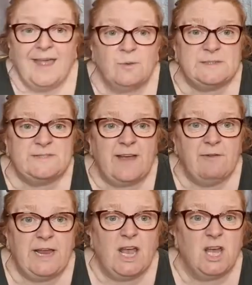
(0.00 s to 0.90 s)
It was
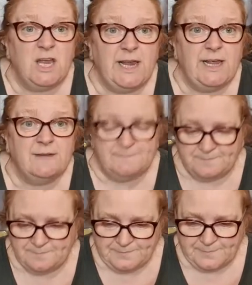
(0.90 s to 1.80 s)
very early.
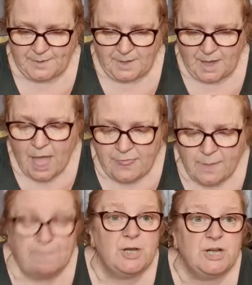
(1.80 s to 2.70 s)
The
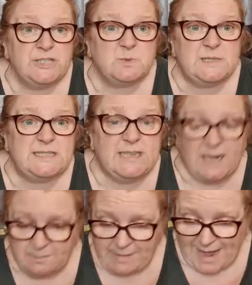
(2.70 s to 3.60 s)
birds were still
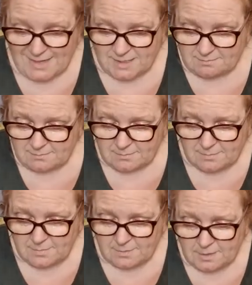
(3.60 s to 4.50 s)
in bed,
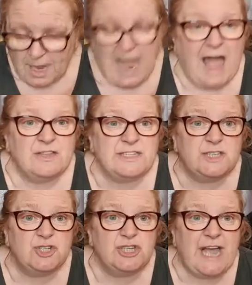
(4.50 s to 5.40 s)
and the
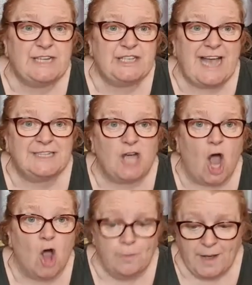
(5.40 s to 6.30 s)
sun had yet to
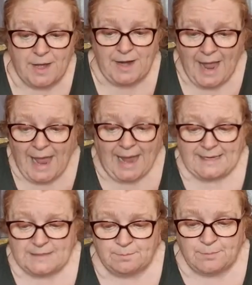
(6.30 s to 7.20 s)
open
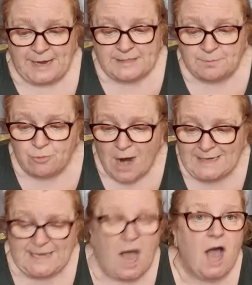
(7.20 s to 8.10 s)
his, its
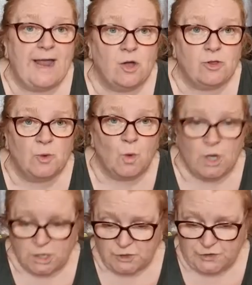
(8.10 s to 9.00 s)
bright eye on the
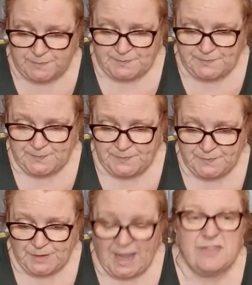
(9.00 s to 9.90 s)
world.
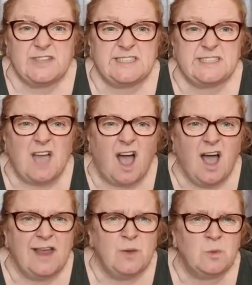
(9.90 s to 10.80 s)
The
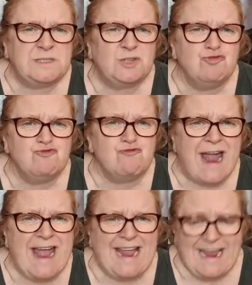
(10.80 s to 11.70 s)
sky was
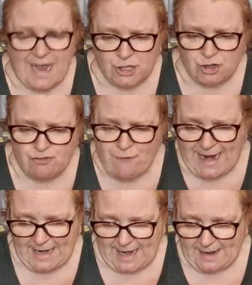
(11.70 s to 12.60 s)
grey and
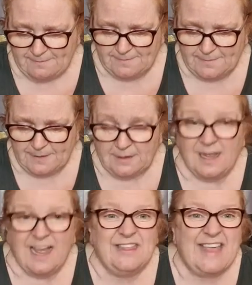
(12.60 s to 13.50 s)
grainy.
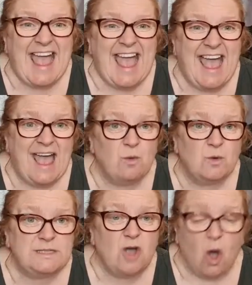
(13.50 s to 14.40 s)
The air
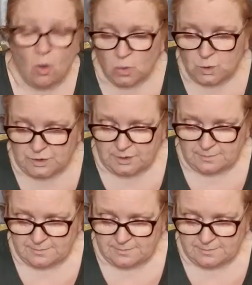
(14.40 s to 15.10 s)
was cold.